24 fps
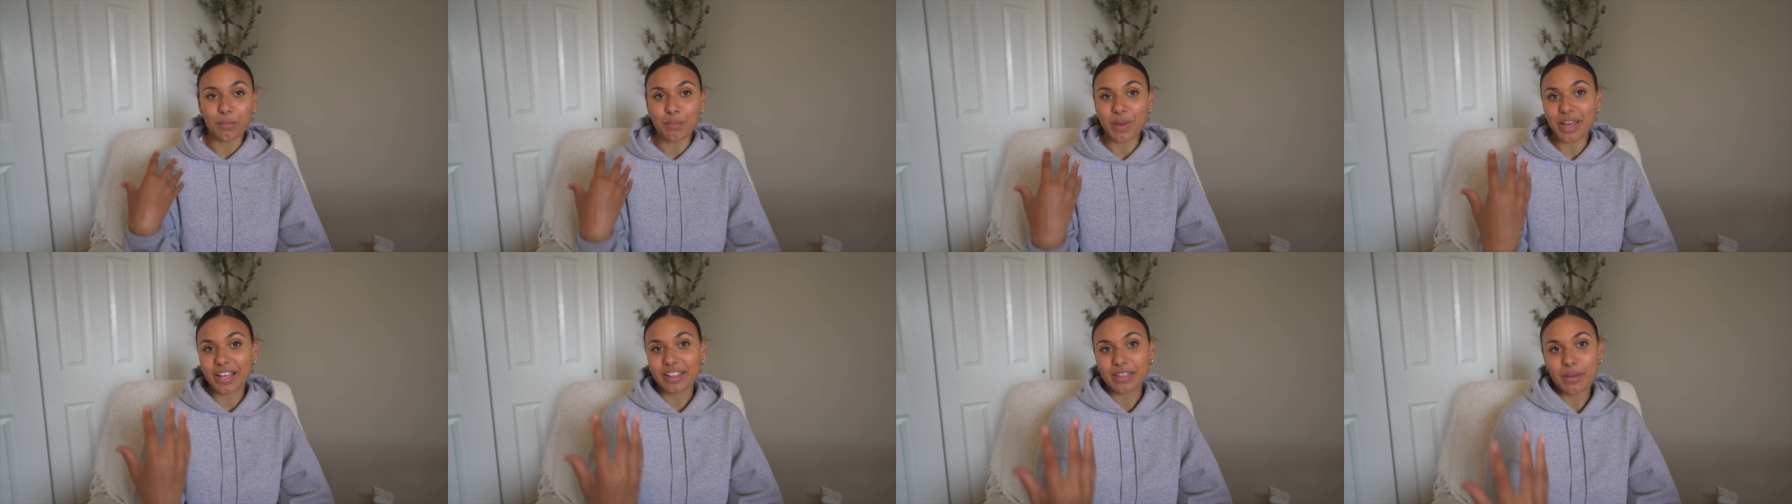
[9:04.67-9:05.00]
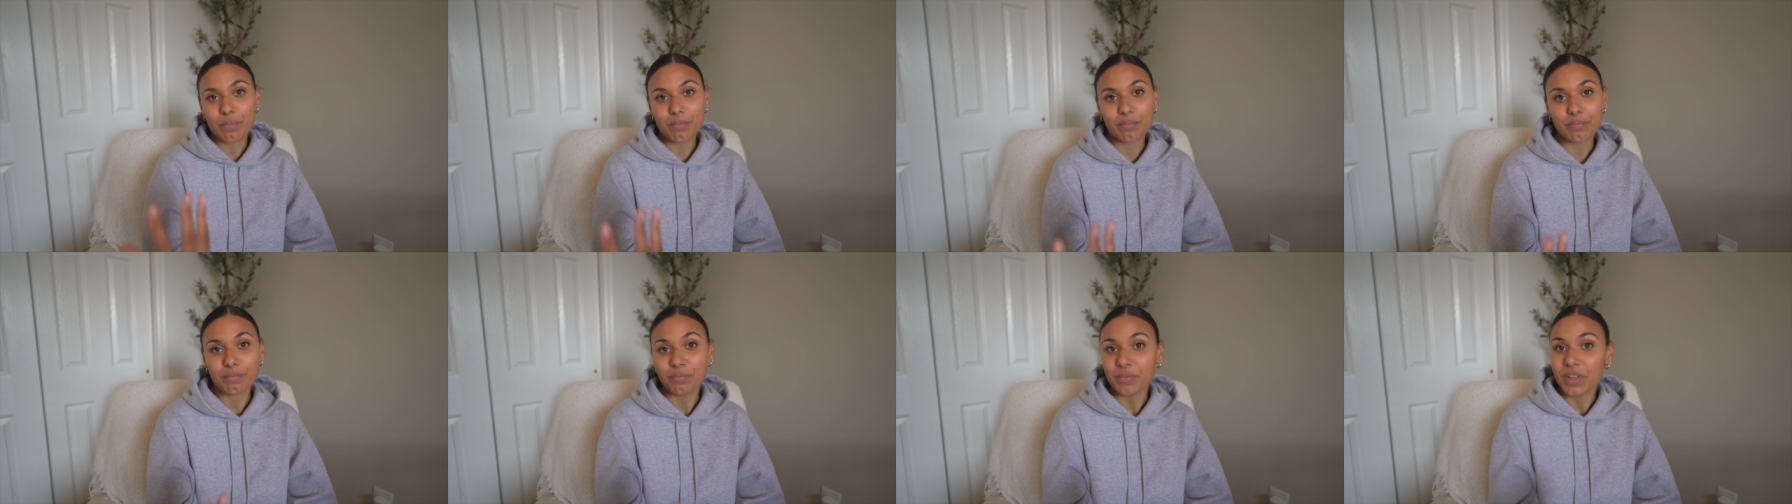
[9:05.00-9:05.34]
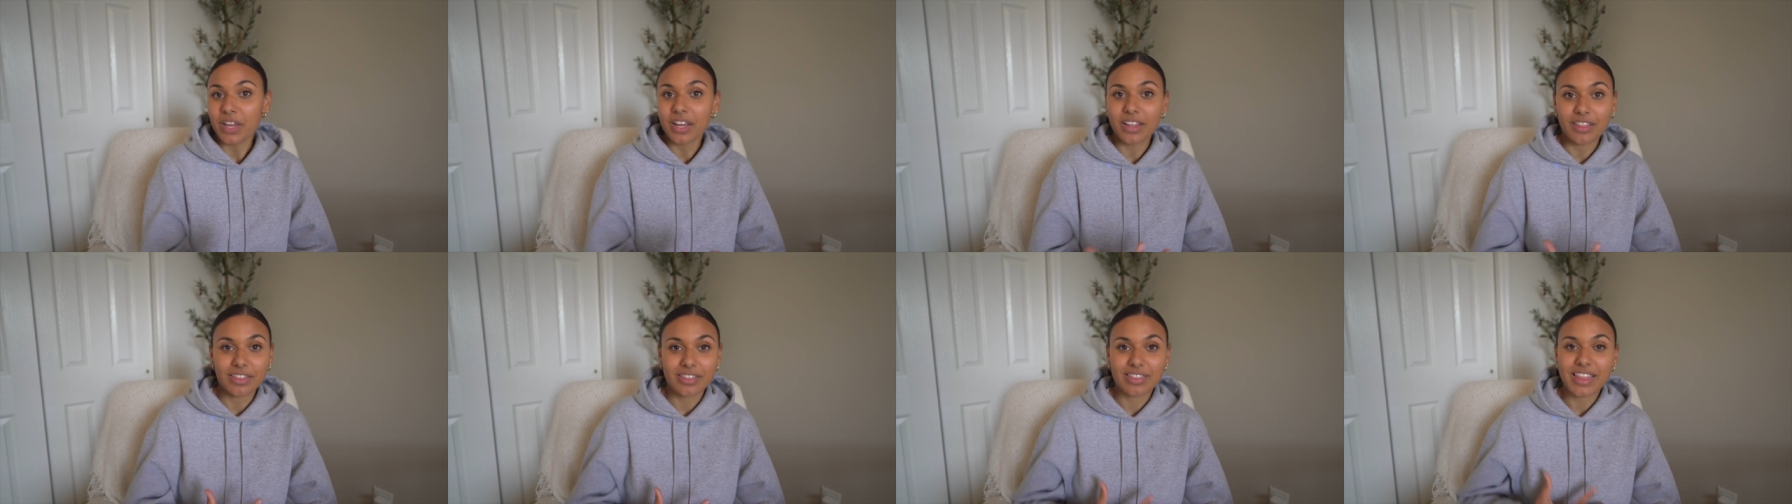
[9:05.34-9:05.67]
make them,
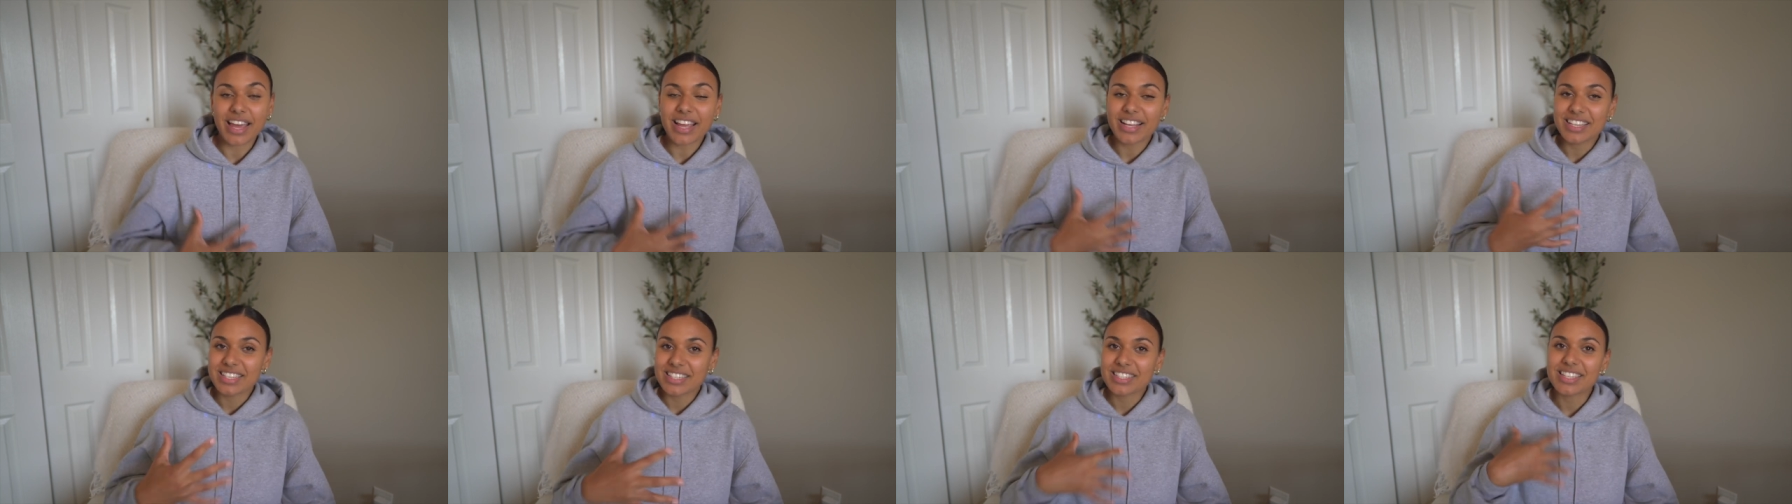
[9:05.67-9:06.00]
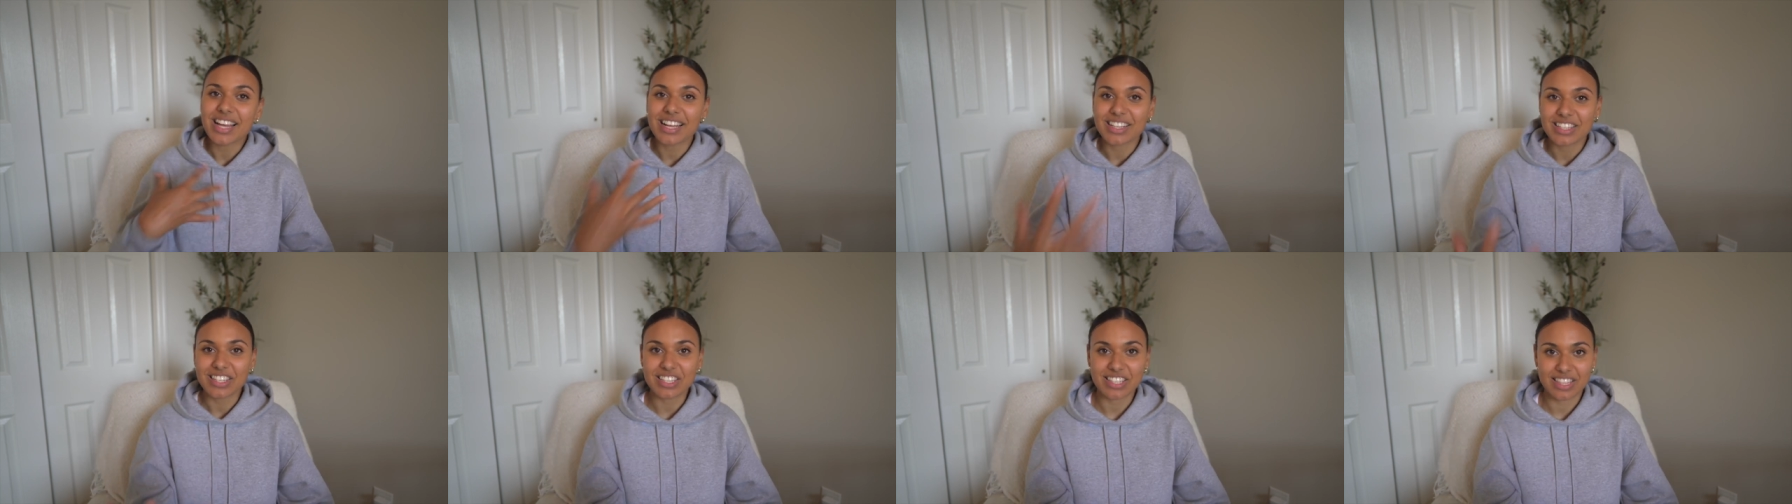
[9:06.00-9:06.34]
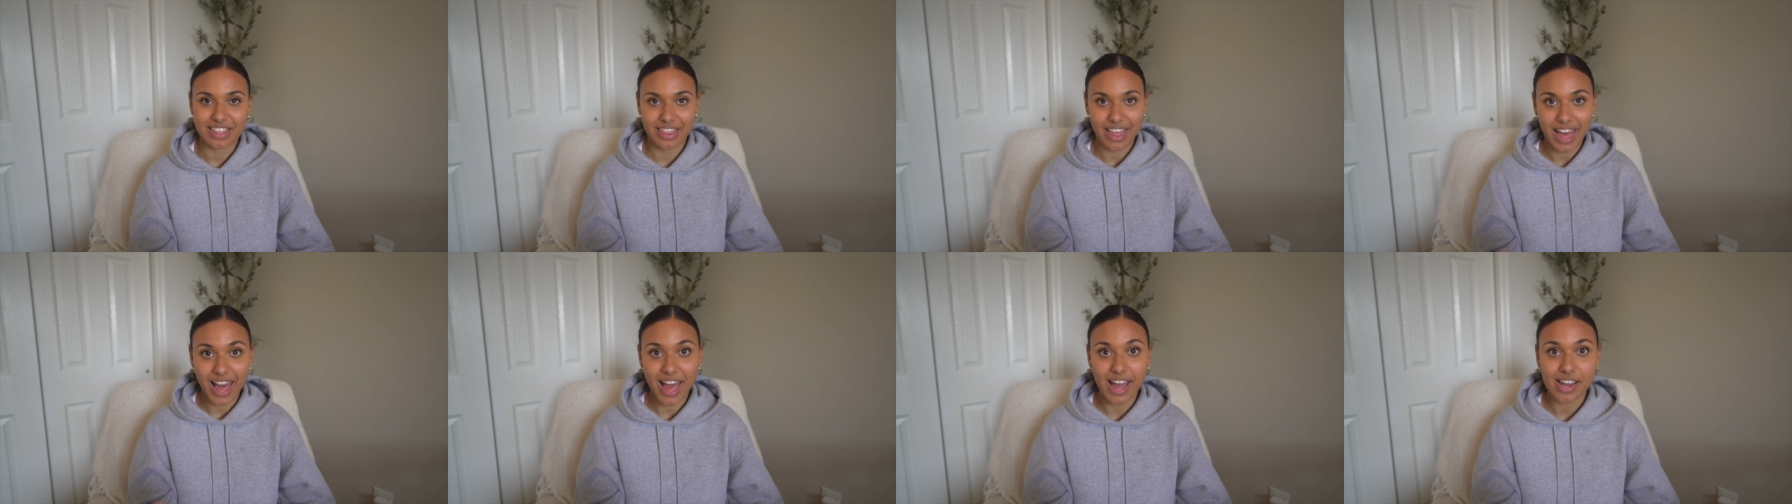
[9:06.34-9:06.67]
they sense
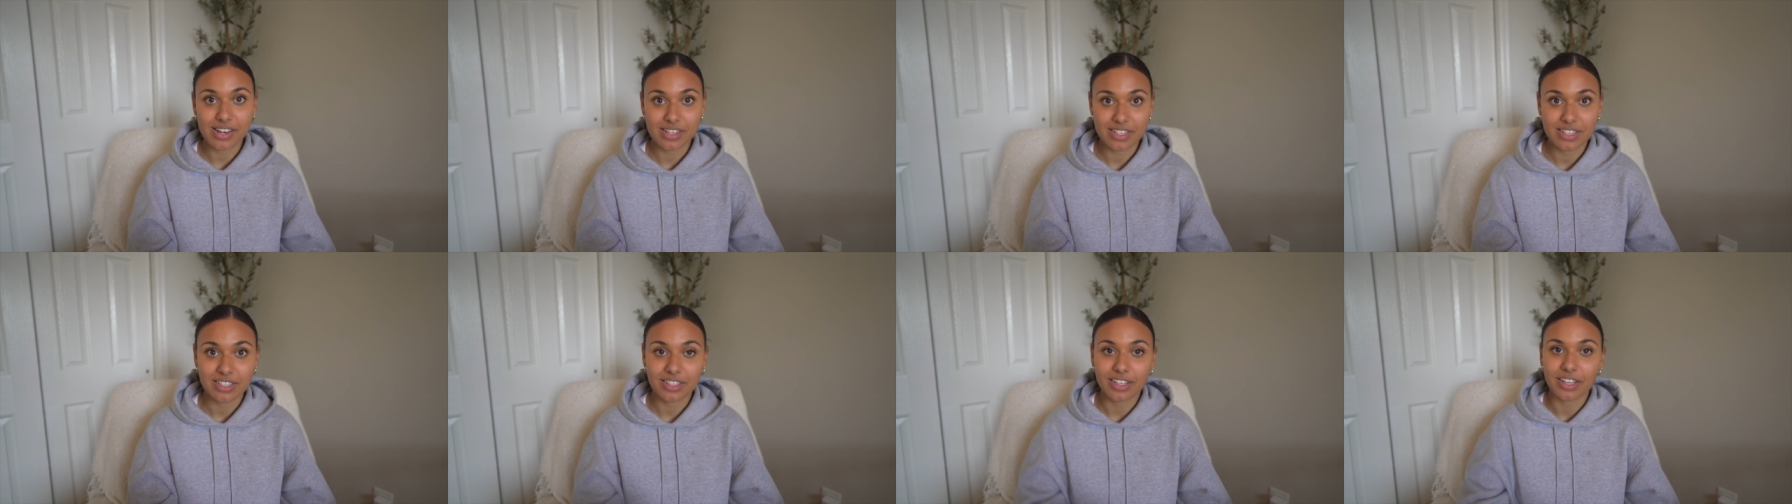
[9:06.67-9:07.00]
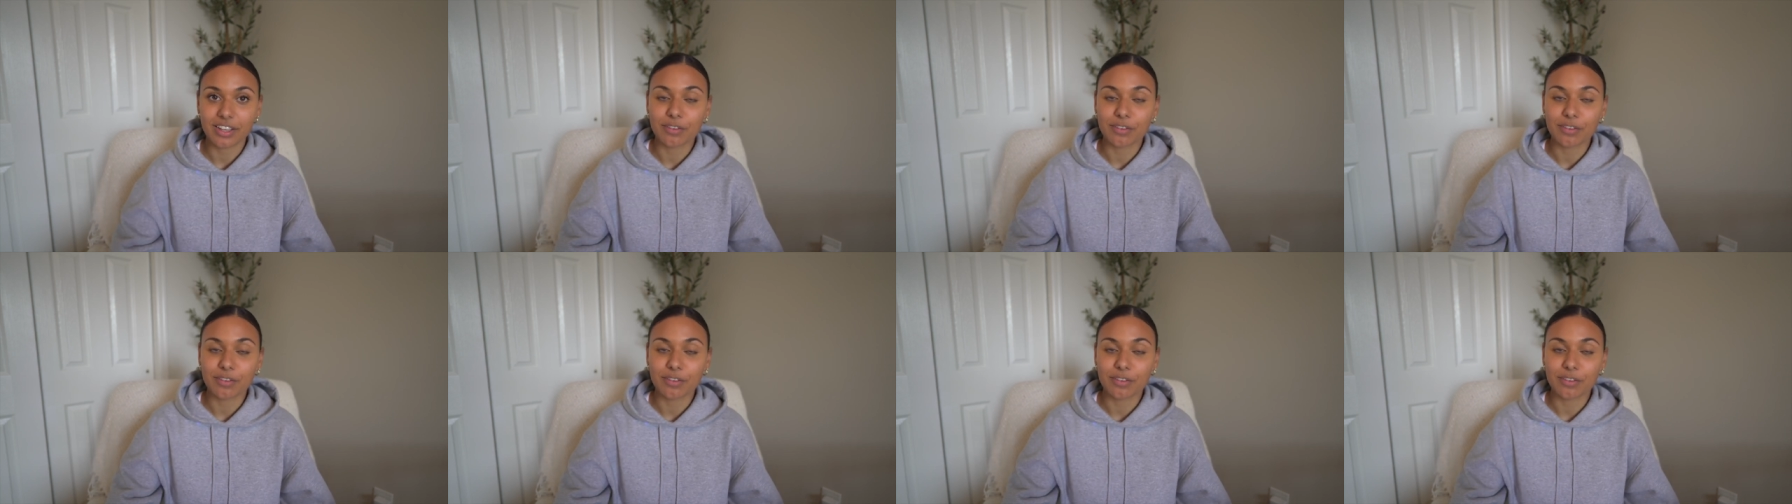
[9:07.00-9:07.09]
that.